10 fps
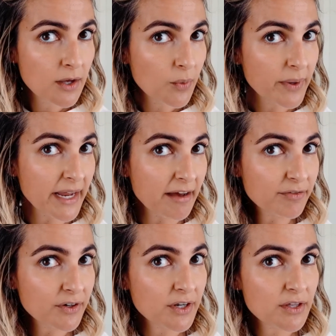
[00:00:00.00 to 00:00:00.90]

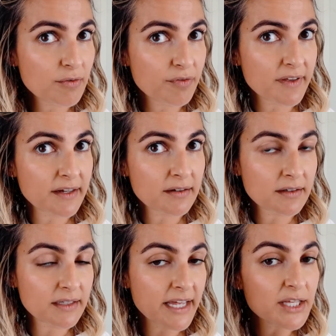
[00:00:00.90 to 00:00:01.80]
whenever you
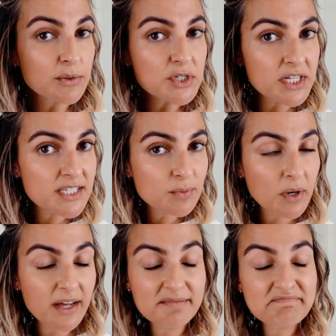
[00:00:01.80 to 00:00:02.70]
feel like you just
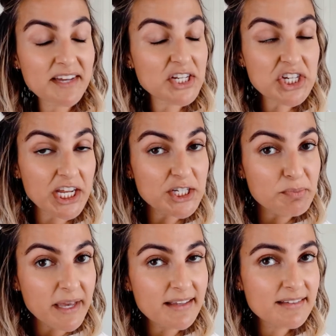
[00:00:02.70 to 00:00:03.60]
want a change of
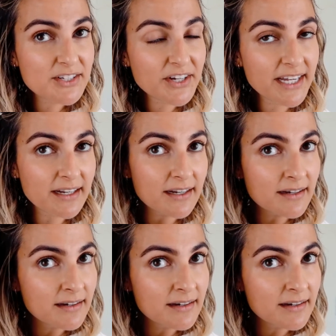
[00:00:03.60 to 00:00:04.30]
pace in your hair.